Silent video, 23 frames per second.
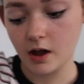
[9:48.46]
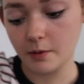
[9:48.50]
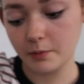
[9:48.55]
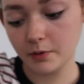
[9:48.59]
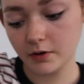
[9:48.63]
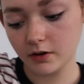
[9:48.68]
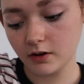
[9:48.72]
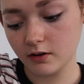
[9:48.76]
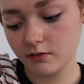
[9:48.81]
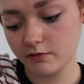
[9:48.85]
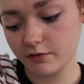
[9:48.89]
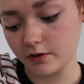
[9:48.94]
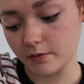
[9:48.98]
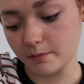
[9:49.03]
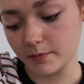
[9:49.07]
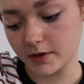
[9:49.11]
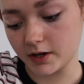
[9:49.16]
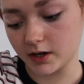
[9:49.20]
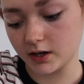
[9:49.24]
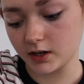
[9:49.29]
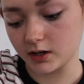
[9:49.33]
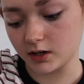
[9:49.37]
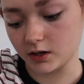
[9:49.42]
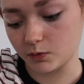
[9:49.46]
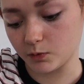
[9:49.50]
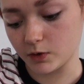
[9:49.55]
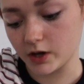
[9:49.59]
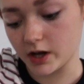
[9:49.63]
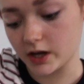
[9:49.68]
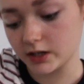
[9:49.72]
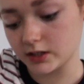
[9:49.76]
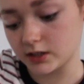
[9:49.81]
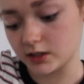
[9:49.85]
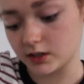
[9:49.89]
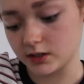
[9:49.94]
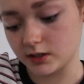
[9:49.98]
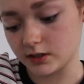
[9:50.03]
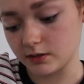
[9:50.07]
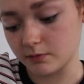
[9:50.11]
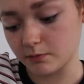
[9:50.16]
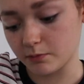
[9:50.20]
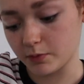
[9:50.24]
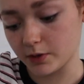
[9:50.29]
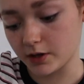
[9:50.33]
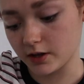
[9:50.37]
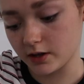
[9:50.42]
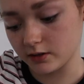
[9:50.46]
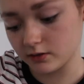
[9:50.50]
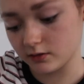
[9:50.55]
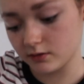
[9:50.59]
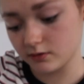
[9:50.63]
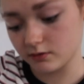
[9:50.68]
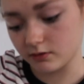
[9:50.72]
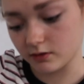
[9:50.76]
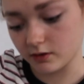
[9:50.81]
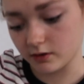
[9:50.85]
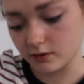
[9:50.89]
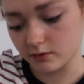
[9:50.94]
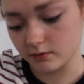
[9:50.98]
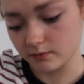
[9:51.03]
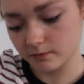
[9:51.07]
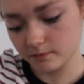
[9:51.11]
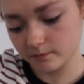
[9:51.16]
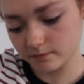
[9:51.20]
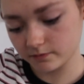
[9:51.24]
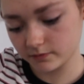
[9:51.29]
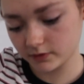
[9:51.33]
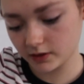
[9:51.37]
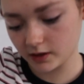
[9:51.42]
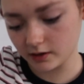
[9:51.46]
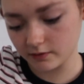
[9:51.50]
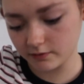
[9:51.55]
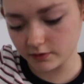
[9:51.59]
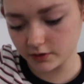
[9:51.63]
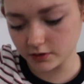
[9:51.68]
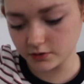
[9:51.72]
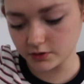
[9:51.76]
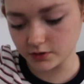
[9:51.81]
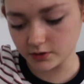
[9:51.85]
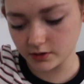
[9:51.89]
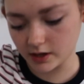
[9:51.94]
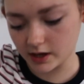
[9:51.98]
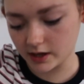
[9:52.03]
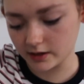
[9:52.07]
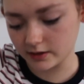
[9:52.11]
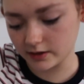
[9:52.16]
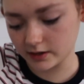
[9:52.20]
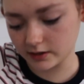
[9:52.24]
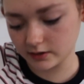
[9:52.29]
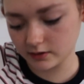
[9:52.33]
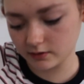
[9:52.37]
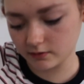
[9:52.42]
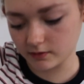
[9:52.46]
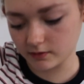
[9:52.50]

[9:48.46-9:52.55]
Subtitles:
I put it on for a minute and it worked and didn't burn, so if you do that, that's